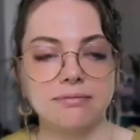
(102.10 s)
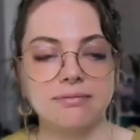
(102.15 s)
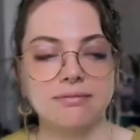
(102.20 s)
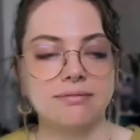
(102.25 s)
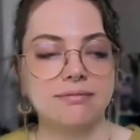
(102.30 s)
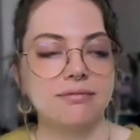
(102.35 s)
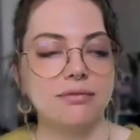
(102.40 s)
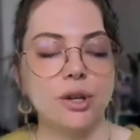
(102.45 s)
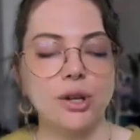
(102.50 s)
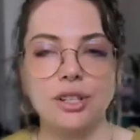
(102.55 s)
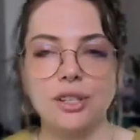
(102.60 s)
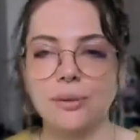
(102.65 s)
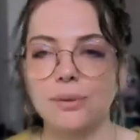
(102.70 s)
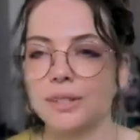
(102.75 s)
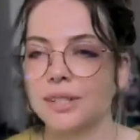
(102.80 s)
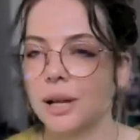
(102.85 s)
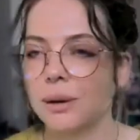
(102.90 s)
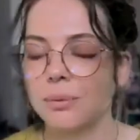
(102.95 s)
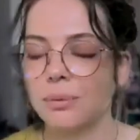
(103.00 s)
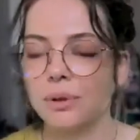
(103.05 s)
Notice what's
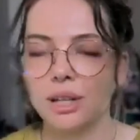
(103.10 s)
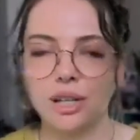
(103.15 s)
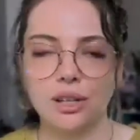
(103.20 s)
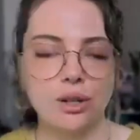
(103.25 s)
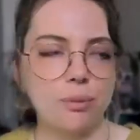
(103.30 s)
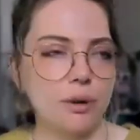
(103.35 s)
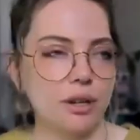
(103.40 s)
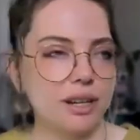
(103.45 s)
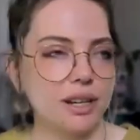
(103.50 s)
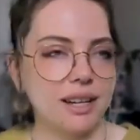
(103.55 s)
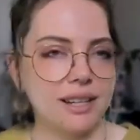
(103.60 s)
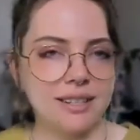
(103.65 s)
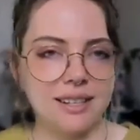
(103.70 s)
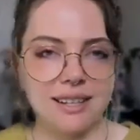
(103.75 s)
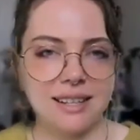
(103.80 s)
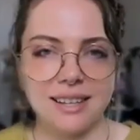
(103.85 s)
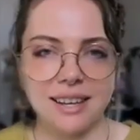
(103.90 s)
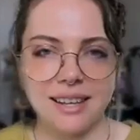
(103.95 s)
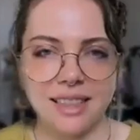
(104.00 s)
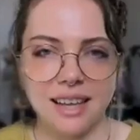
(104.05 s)
happening in your body as I
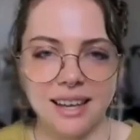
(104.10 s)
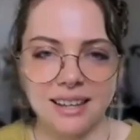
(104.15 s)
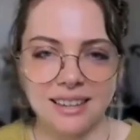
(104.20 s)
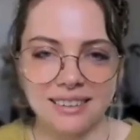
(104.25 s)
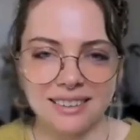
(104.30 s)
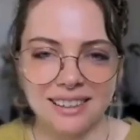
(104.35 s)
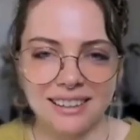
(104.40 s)
say that.